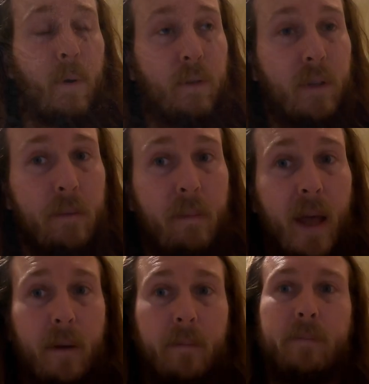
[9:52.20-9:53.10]
mostly
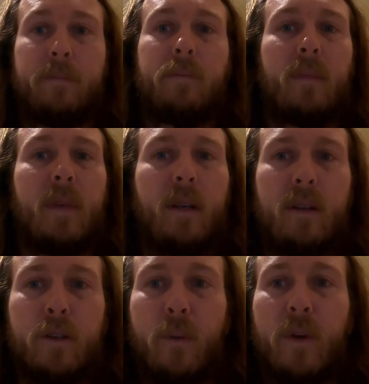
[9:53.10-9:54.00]
men.
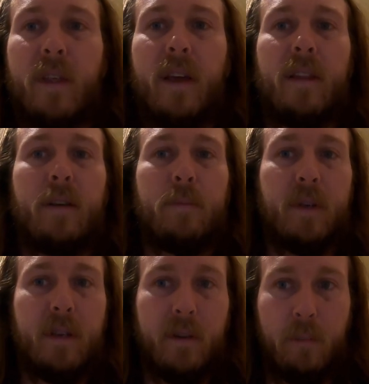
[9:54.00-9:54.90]
So we think this
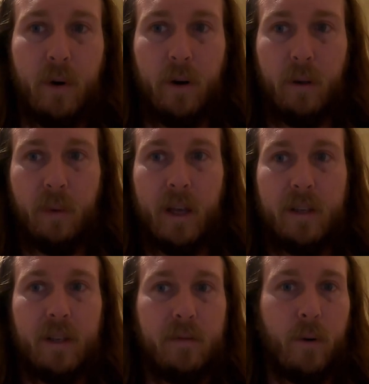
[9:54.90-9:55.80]
specific burial
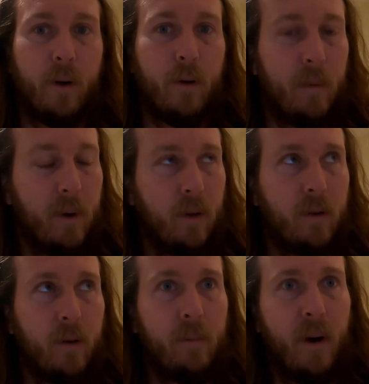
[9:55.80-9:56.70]
place is for
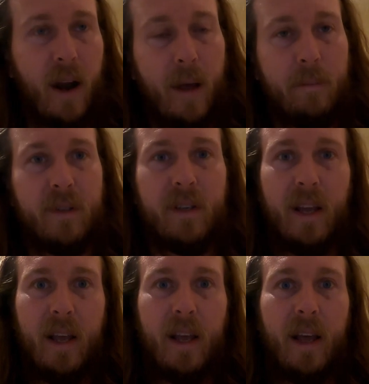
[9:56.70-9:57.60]
criminals or perhaps
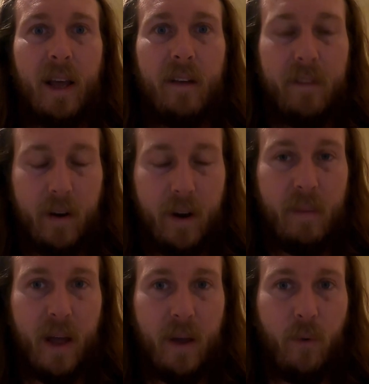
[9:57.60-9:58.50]
very
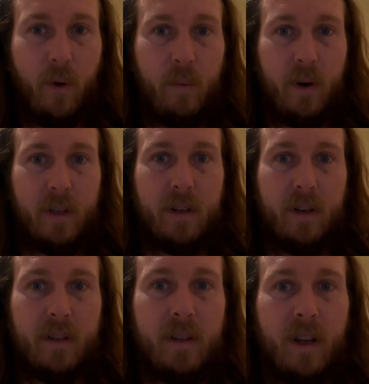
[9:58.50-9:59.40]
bad war
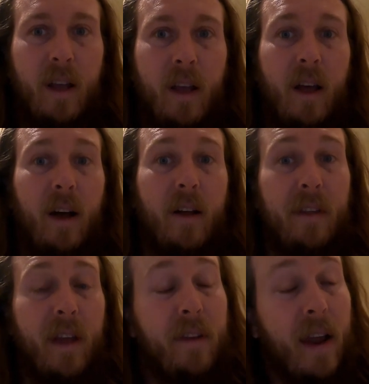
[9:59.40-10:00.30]
prisoners. On
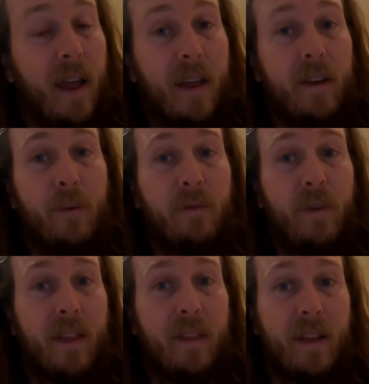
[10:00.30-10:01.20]
the other hand, we
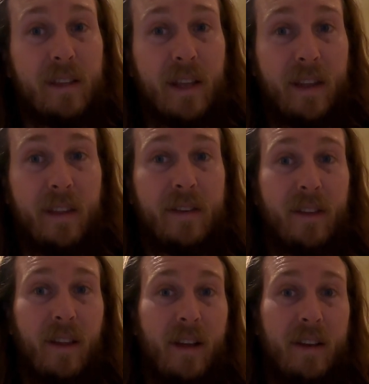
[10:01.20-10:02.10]
find things like this a
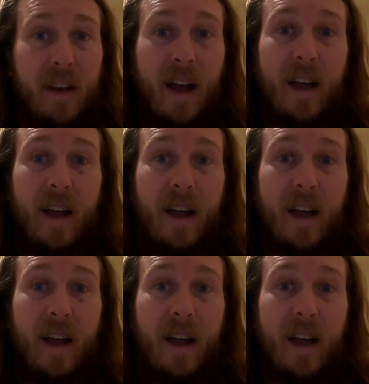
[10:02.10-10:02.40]
lot in